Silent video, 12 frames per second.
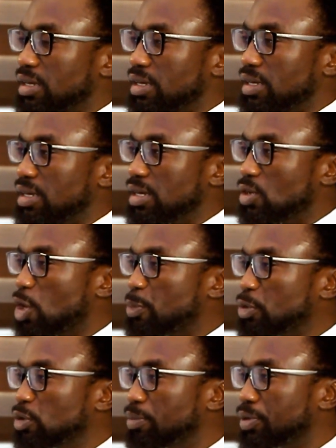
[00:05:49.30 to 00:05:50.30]
a couple
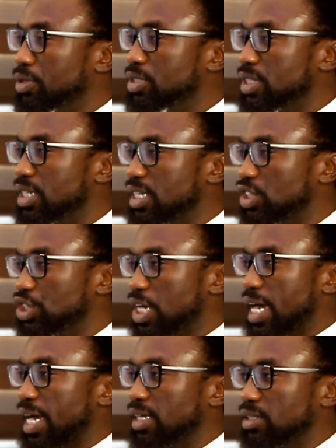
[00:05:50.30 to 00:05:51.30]
brought a
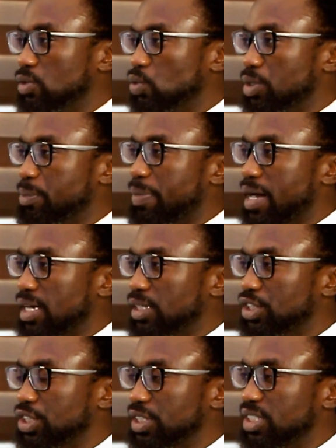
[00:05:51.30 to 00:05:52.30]
child to the parish
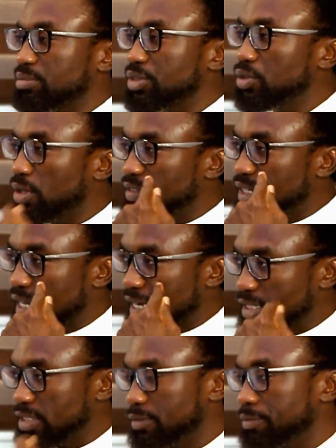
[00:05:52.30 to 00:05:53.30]
in the middle of the
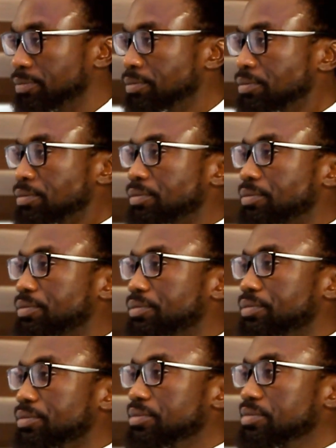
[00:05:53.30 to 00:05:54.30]
night.
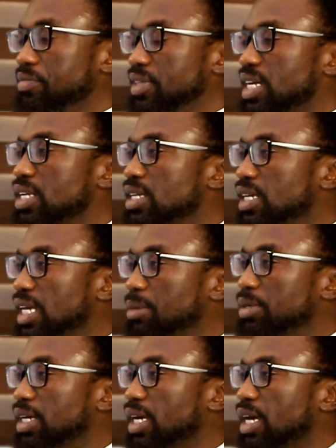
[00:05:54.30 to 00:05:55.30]
And then
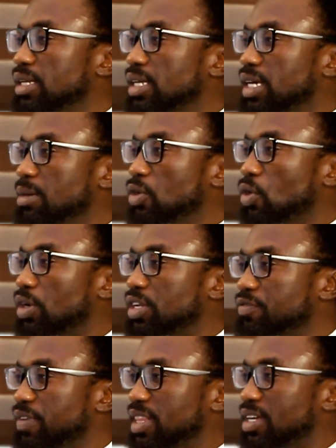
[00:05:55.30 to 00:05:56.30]
they came calling,
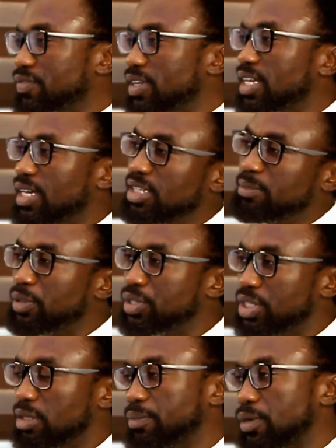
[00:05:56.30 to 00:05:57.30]
"Father, Father, help us,
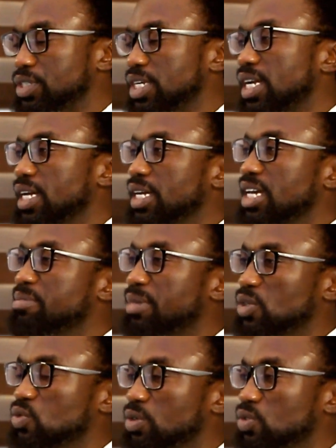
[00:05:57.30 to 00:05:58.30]
help us." And I came out.
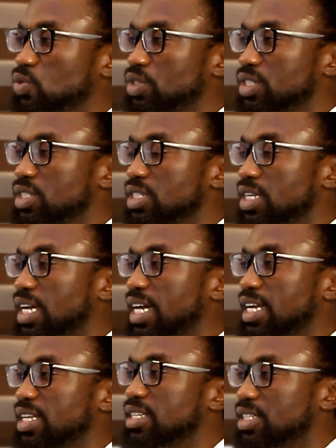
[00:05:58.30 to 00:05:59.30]
What was it? They
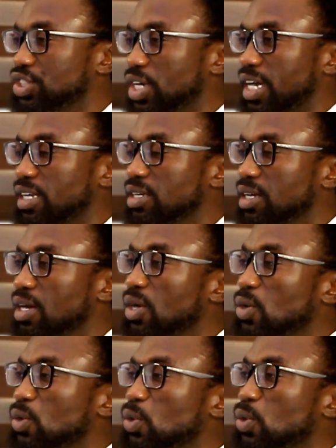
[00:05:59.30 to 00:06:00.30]
carried a child
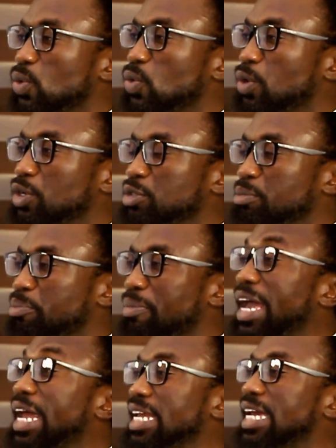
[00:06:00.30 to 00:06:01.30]
who was
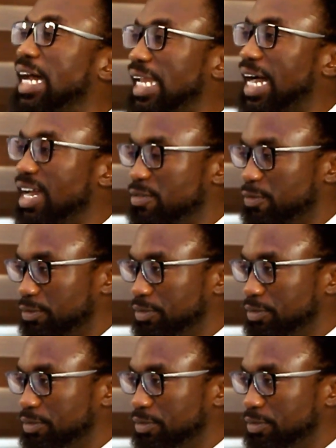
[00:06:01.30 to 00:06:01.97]
barely alive.